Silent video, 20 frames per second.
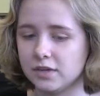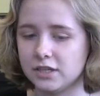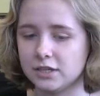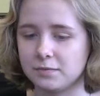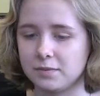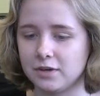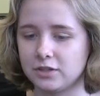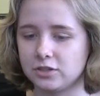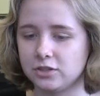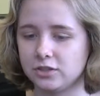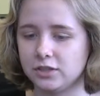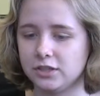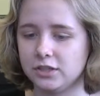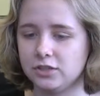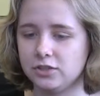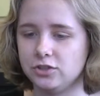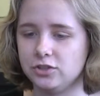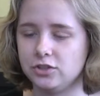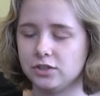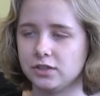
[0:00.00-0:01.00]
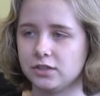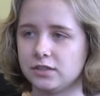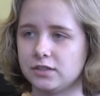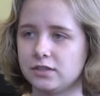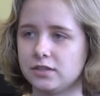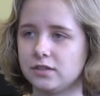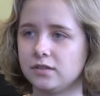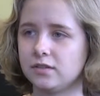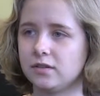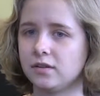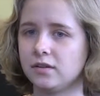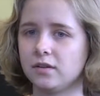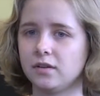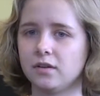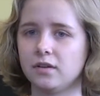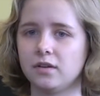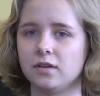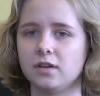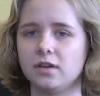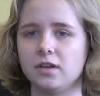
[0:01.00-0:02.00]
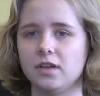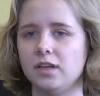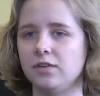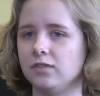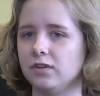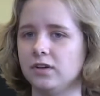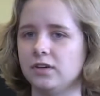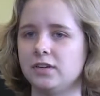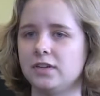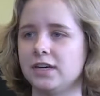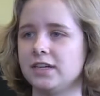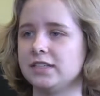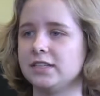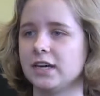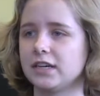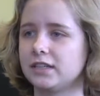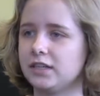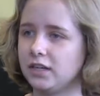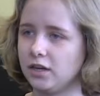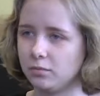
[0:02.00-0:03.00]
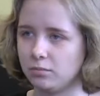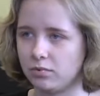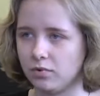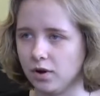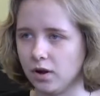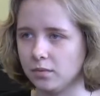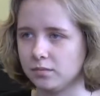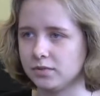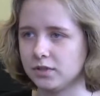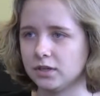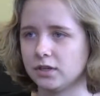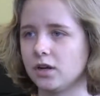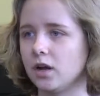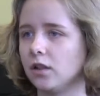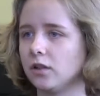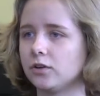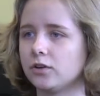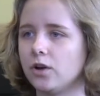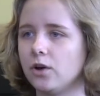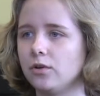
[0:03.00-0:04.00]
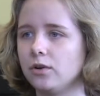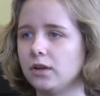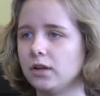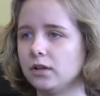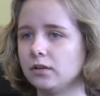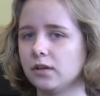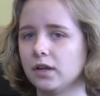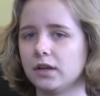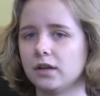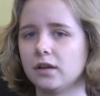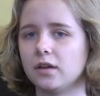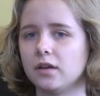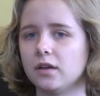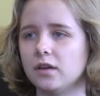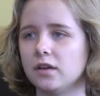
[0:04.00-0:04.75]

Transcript: especially just even dissecting a prompt and color coding like